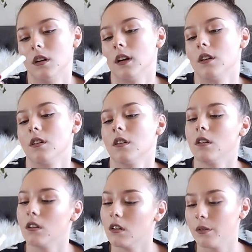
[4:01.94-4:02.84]
I don't know.
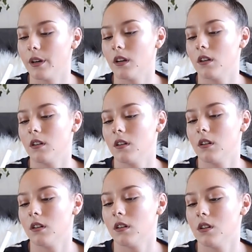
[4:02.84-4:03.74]
Oh wait.
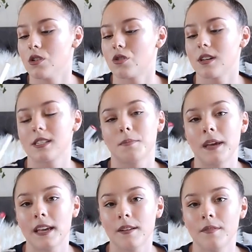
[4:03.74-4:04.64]
Trust
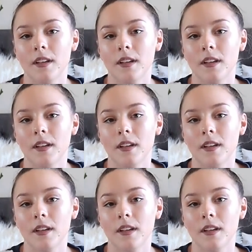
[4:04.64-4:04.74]
Me.